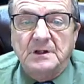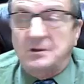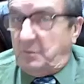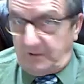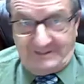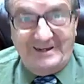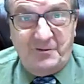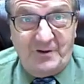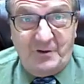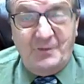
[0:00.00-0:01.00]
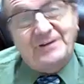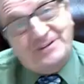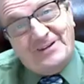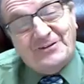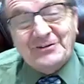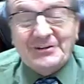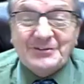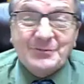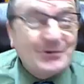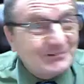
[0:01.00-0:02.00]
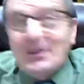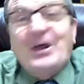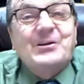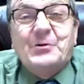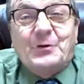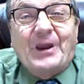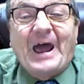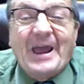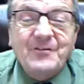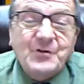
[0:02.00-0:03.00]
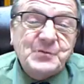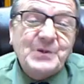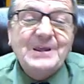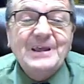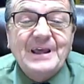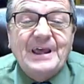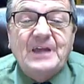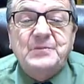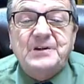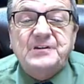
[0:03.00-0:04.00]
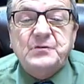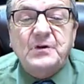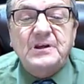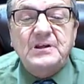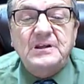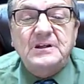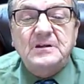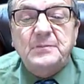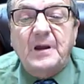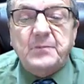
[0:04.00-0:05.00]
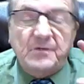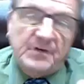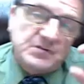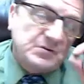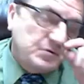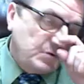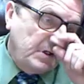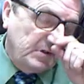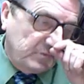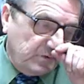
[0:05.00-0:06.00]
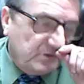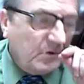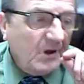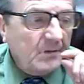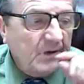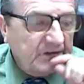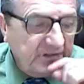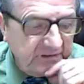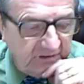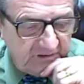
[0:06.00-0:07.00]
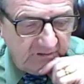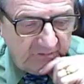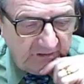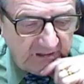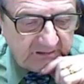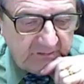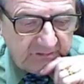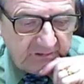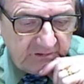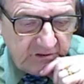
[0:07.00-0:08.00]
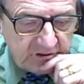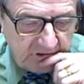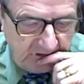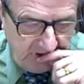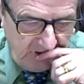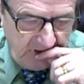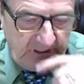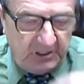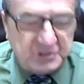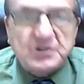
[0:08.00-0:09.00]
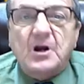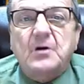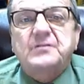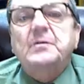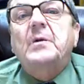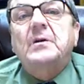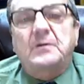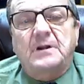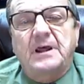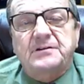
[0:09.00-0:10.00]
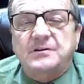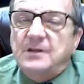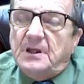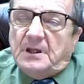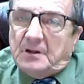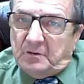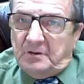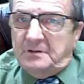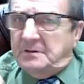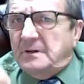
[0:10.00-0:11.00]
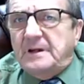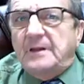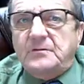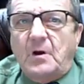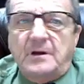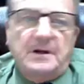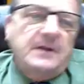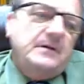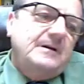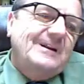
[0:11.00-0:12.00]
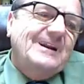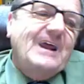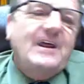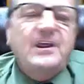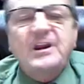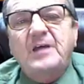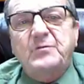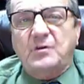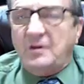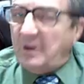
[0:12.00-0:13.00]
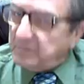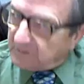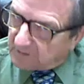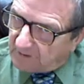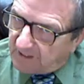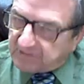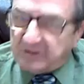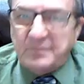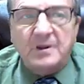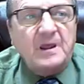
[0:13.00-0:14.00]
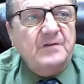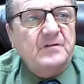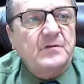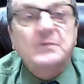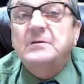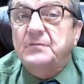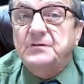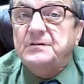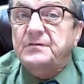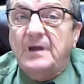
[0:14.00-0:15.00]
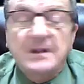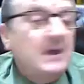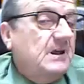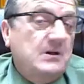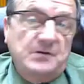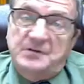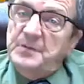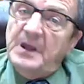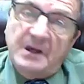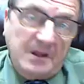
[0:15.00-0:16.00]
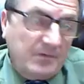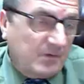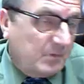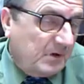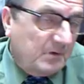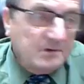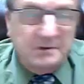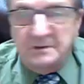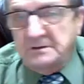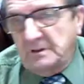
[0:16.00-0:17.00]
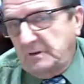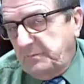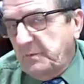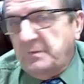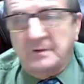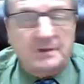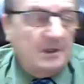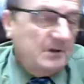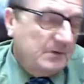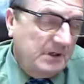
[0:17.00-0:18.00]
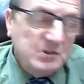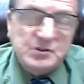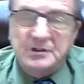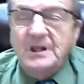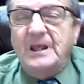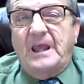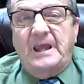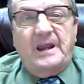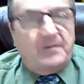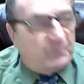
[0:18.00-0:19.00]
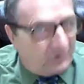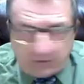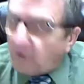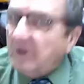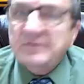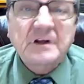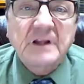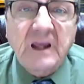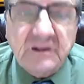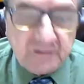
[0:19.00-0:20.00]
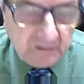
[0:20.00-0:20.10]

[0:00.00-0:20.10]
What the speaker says: Corrected that right away. See how good this works? You're live with me, administrated by professional trainers. When you talk about sensitivity, a lot of times I'll teach HR or some other classes, or and I'll talk, and I come to the class, and I may have a very diversified, either Hispanic, African American, people of color, Asian, and I start off the class.